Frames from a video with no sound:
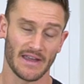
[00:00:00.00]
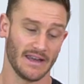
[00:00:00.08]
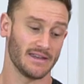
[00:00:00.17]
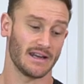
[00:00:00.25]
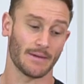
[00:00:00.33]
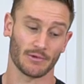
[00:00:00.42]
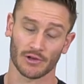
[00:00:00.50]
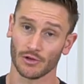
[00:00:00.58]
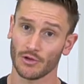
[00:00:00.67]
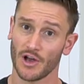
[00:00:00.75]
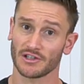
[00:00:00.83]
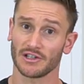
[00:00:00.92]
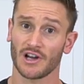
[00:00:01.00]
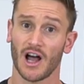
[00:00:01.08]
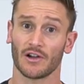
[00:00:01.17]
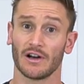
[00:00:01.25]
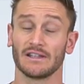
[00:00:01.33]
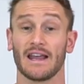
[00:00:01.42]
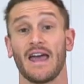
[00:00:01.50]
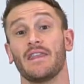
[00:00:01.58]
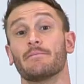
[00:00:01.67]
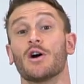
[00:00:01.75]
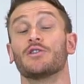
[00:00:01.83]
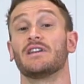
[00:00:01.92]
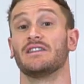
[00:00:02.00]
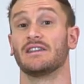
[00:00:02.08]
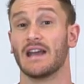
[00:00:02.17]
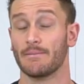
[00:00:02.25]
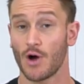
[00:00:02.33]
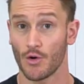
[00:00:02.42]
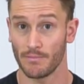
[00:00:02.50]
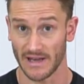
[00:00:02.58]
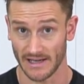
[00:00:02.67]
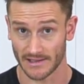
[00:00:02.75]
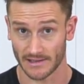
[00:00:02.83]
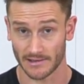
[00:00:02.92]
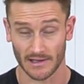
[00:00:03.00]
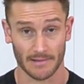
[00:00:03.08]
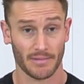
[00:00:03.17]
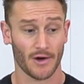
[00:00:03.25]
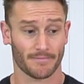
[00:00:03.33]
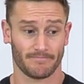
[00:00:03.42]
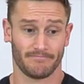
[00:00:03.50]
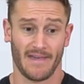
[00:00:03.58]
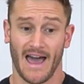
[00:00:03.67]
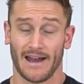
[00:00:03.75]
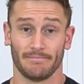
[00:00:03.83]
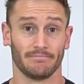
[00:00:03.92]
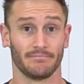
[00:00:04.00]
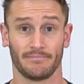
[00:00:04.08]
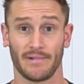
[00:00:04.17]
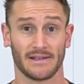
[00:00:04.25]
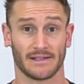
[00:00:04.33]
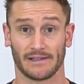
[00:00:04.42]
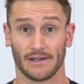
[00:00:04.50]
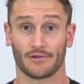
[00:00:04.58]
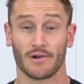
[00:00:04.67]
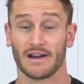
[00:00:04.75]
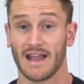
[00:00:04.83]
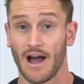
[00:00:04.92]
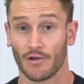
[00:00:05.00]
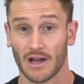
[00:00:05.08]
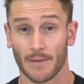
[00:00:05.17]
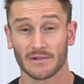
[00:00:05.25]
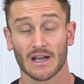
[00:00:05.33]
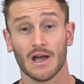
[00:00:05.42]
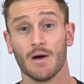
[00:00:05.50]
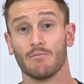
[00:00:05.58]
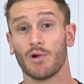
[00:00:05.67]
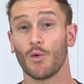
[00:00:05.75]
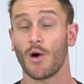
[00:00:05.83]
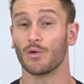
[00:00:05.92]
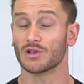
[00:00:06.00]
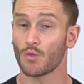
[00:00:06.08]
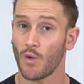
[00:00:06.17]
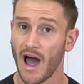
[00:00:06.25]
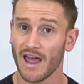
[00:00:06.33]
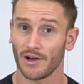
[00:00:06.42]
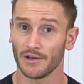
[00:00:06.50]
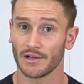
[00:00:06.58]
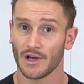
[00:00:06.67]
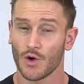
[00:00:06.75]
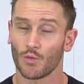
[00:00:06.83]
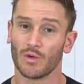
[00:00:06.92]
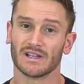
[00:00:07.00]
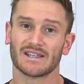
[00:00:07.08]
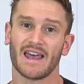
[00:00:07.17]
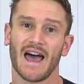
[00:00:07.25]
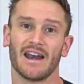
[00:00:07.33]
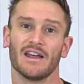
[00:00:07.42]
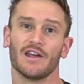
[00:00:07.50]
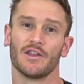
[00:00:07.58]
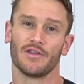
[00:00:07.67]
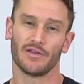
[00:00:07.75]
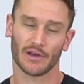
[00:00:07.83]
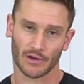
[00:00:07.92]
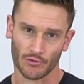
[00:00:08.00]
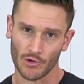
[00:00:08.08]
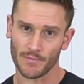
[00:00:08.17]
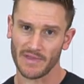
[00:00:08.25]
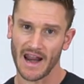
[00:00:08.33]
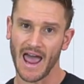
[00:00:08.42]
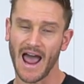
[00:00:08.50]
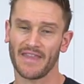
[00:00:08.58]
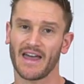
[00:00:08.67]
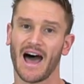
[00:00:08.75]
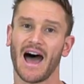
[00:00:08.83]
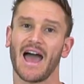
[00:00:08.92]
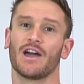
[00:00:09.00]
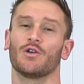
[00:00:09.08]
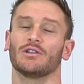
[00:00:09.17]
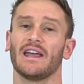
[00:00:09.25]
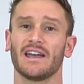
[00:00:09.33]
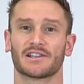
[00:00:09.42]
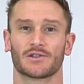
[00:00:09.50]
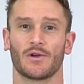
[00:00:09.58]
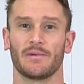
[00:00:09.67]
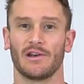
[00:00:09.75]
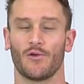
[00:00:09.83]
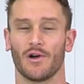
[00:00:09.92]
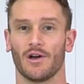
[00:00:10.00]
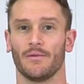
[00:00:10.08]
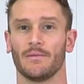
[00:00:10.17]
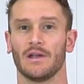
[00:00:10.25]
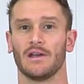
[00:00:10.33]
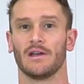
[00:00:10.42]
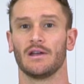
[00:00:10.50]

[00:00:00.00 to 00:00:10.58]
they ended up with glucose intolerance, and they both ended up obese. So they both had basically cruddy outcomes. But what was wild was that the group that had the high oleic soybean oil